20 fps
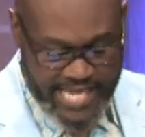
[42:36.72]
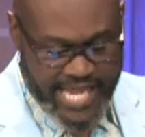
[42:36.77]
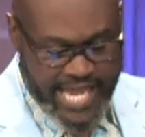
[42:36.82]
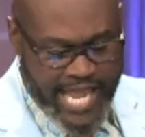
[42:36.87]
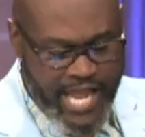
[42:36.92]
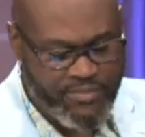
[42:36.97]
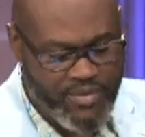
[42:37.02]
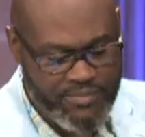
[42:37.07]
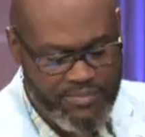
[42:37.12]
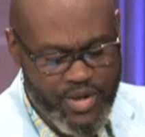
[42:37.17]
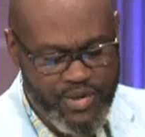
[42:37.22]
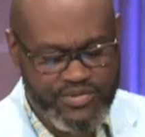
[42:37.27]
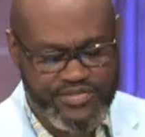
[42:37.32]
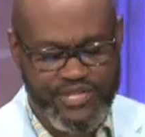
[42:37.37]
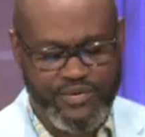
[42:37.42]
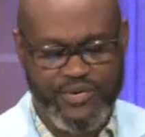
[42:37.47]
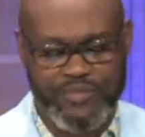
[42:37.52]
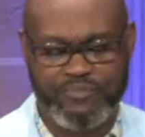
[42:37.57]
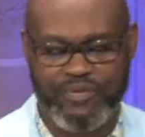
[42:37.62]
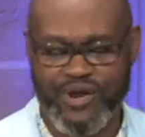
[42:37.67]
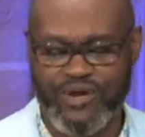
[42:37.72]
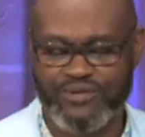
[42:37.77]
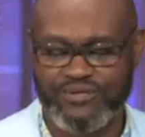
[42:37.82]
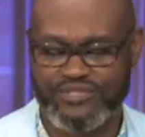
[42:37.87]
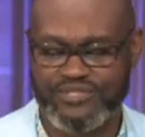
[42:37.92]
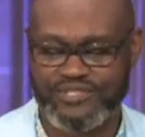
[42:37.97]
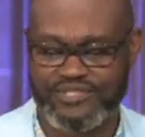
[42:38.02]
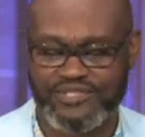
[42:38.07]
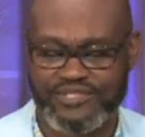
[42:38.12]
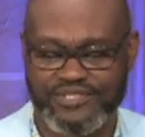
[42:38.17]
He removes the
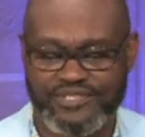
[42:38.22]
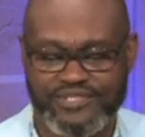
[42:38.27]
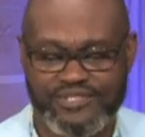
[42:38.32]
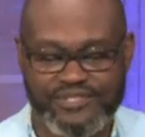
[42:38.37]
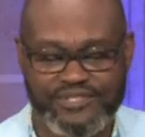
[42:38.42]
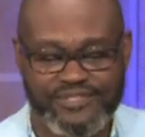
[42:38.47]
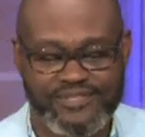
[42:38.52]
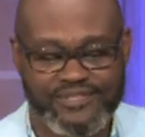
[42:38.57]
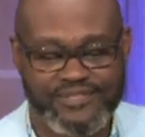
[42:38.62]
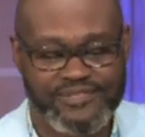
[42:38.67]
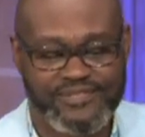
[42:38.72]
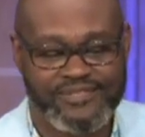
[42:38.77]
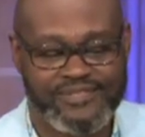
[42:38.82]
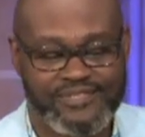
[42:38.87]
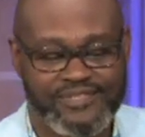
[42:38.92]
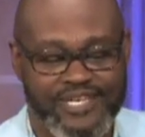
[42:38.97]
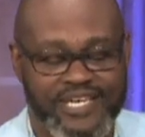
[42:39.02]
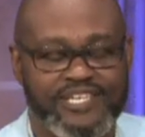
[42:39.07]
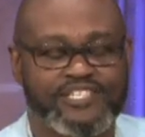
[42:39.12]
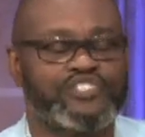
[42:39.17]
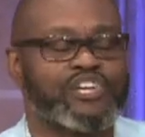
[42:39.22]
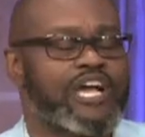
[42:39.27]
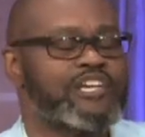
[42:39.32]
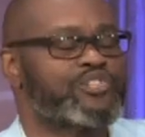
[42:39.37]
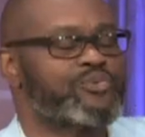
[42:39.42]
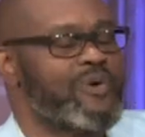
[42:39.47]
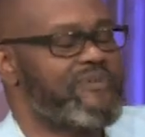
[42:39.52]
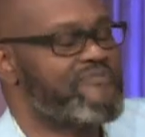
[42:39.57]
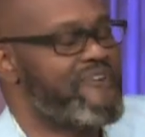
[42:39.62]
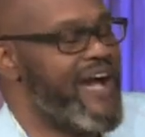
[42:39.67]
reproach.
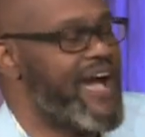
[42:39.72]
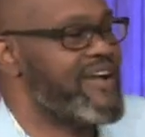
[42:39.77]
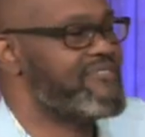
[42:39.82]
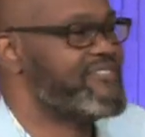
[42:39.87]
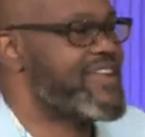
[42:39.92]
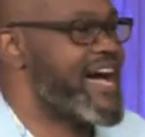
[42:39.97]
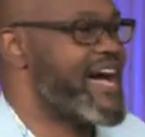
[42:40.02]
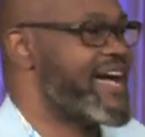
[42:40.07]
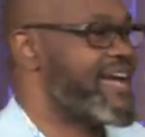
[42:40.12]
Joshua 5:9,